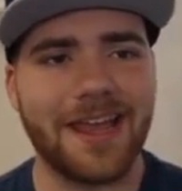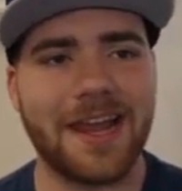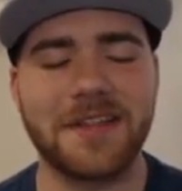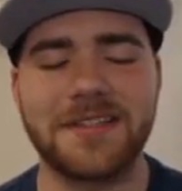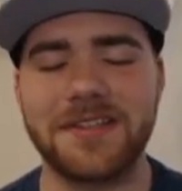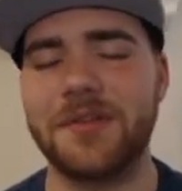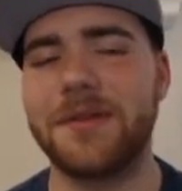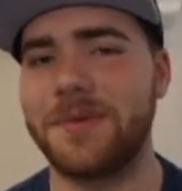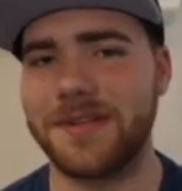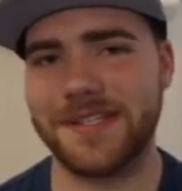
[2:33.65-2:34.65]
of
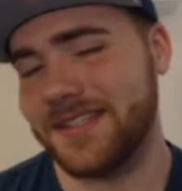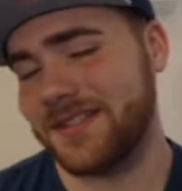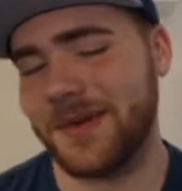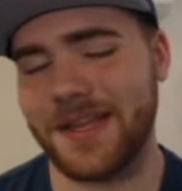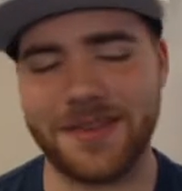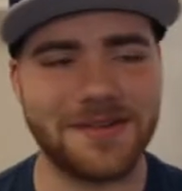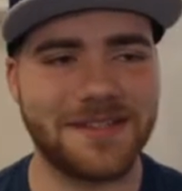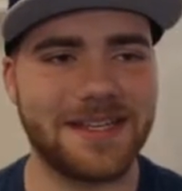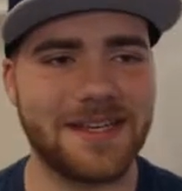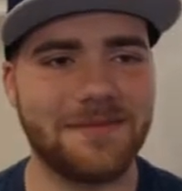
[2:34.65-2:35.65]
slowly pushes its way through
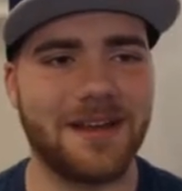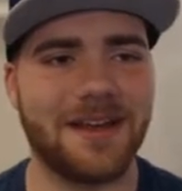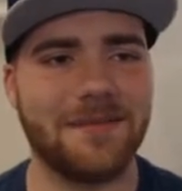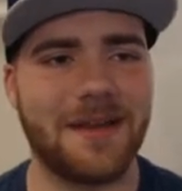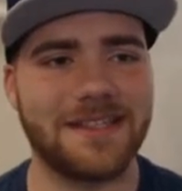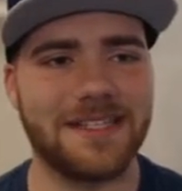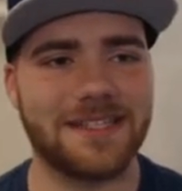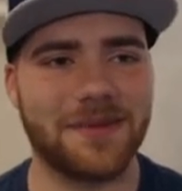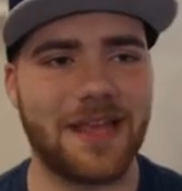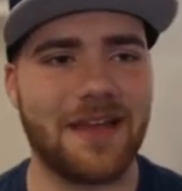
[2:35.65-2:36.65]
his team, as he
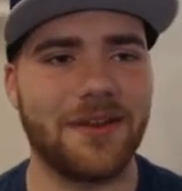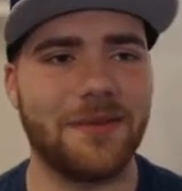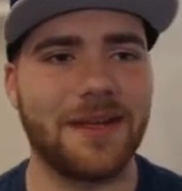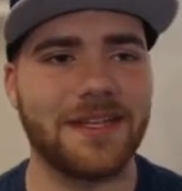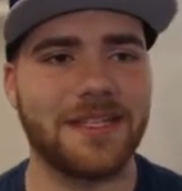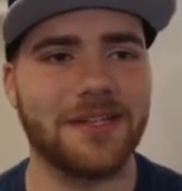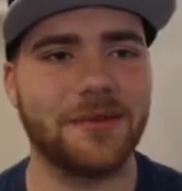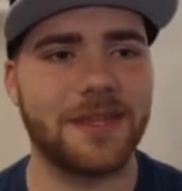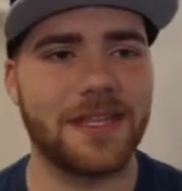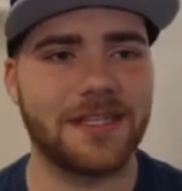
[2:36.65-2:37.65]
doesn't really have any way to
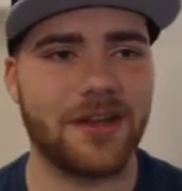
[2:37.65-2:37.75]
deal with it.